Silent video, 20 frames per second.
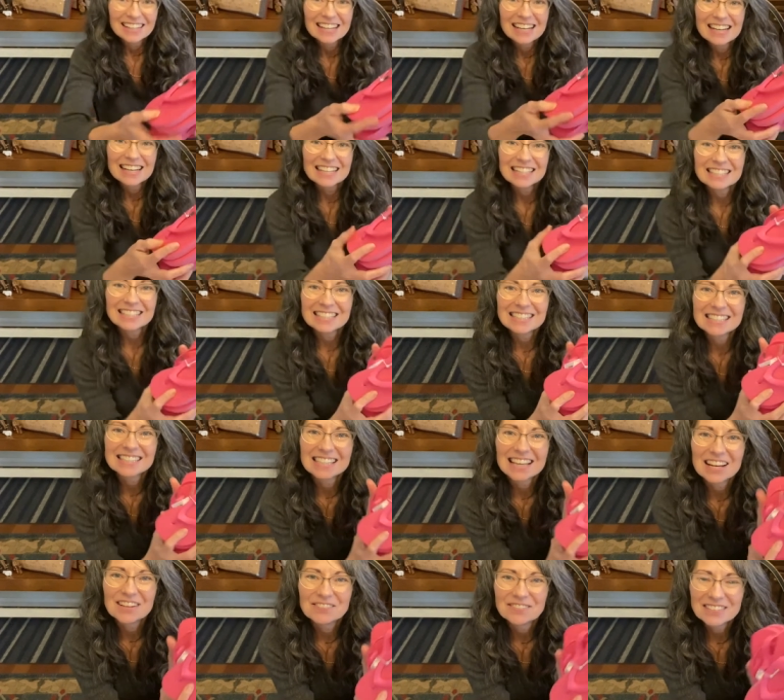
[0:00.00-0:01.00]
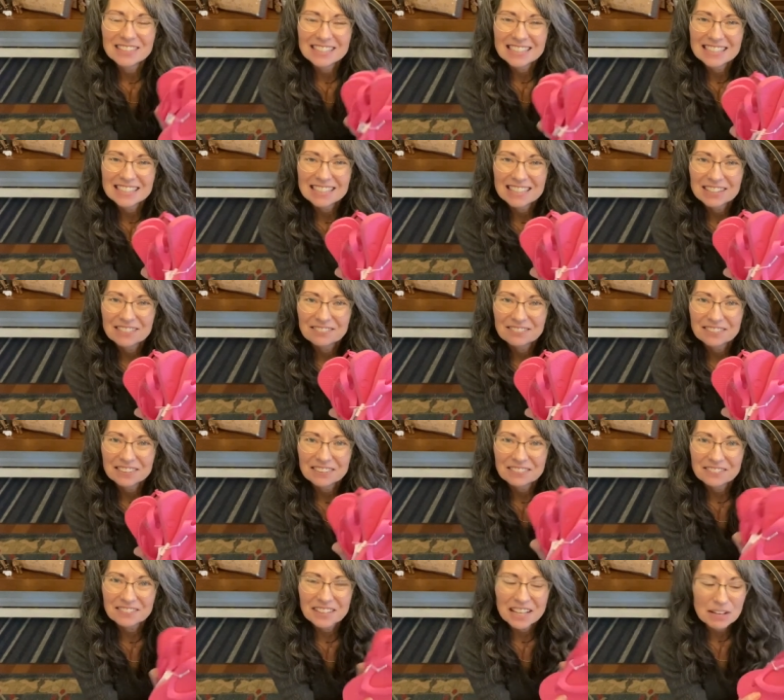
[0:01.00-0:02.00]
And she sent me some
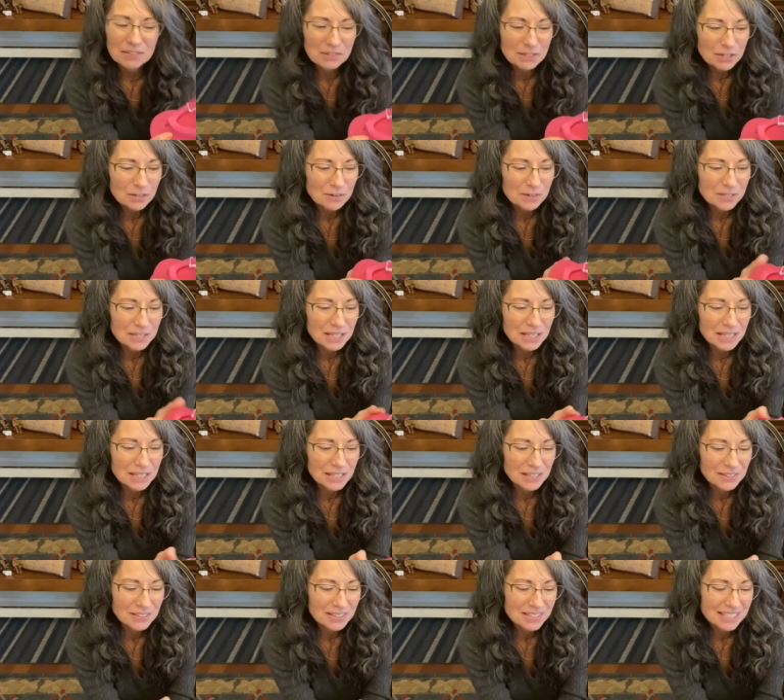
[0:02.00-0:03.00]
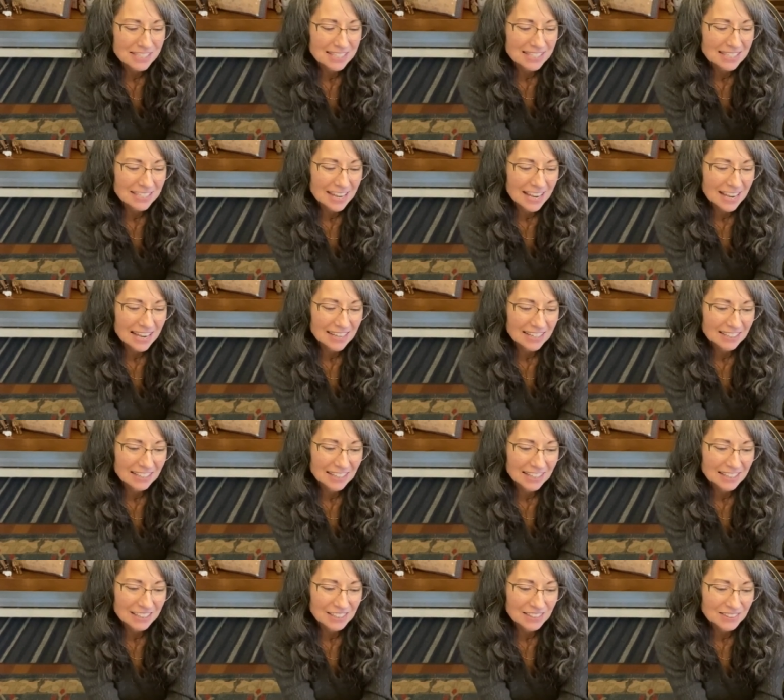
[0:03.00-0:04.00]
flip-flops. There was a huge sale
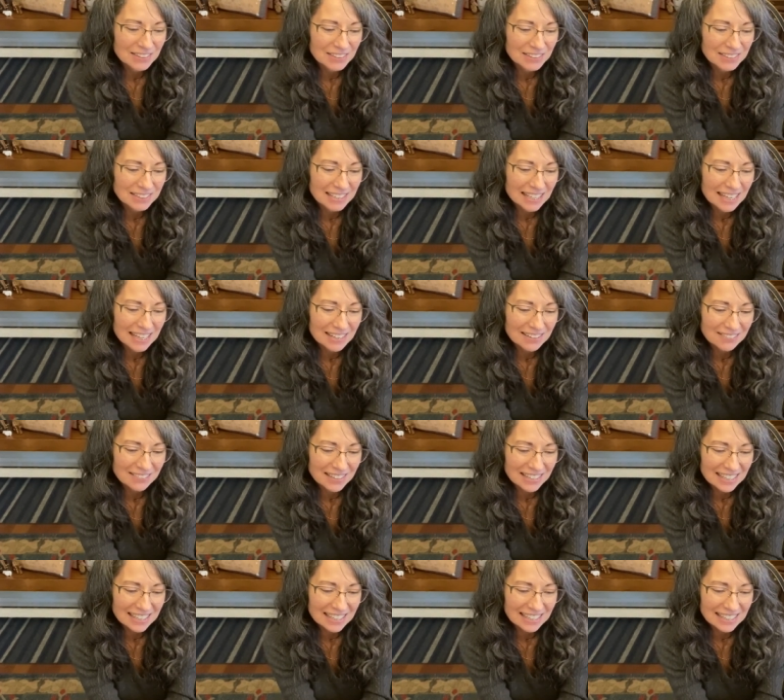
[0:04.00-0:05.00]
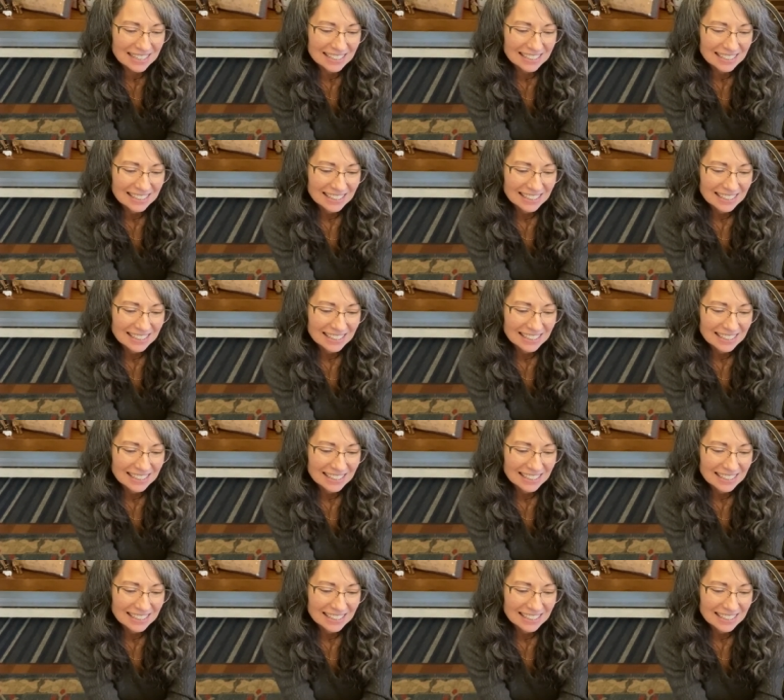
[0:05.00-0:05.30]
on Old Navy.